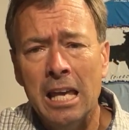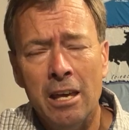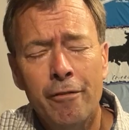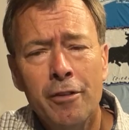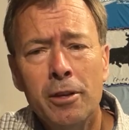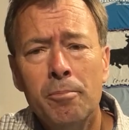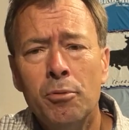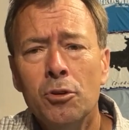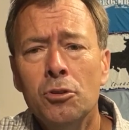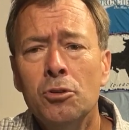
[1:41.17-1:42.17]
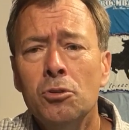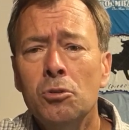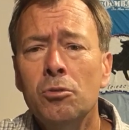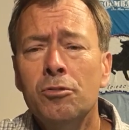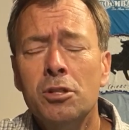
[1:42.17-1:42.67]
If it
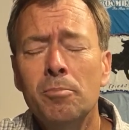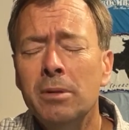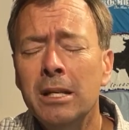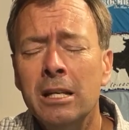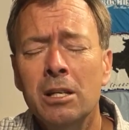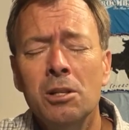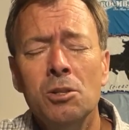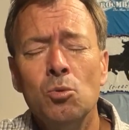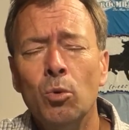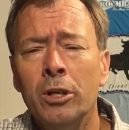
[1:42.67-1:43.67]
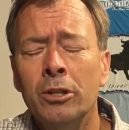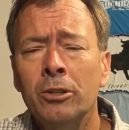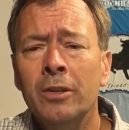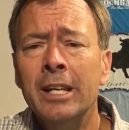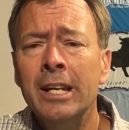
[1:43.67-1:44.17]
proves to be His
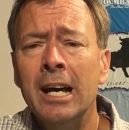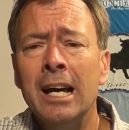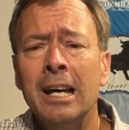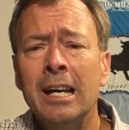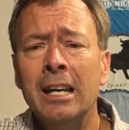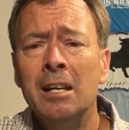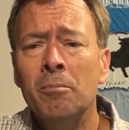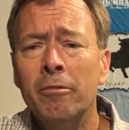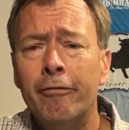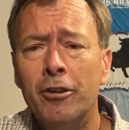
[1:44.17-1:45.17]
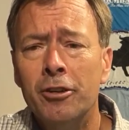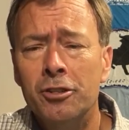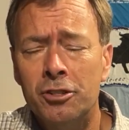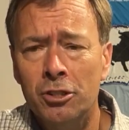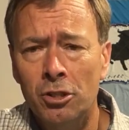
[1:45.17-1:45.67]
will that I am
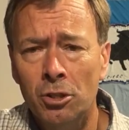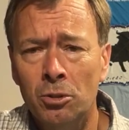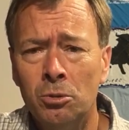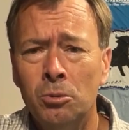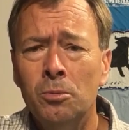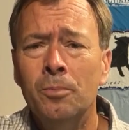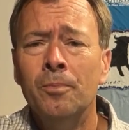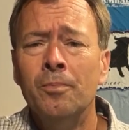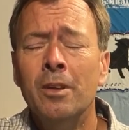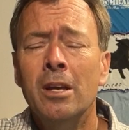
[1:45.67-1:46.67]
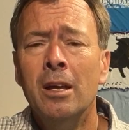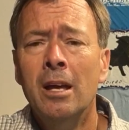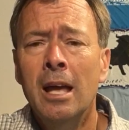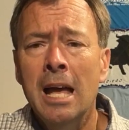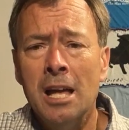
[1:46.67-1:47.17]
first to go,
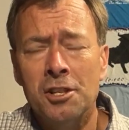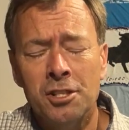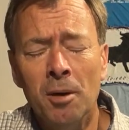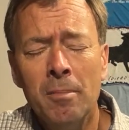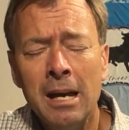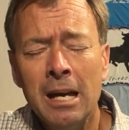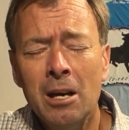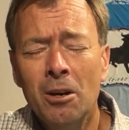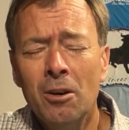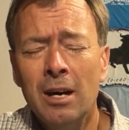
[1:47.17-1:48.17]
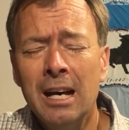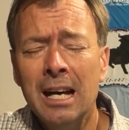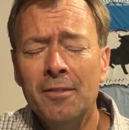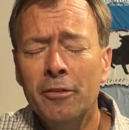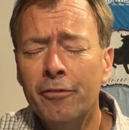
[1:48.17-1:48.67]
and somehow
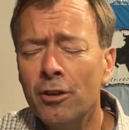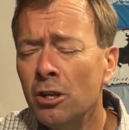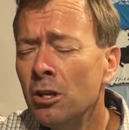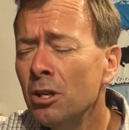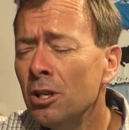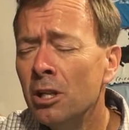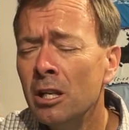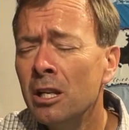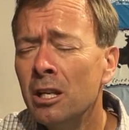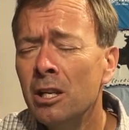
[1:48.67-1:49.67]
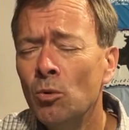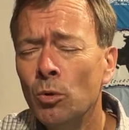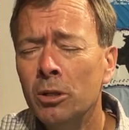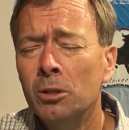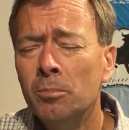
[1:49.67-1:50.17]
I've a feeling it
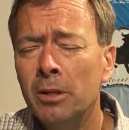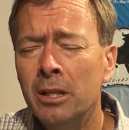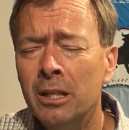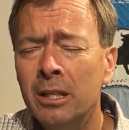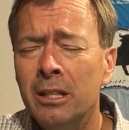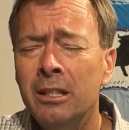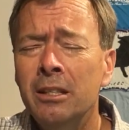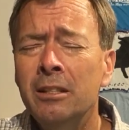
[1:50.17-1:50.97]
will be.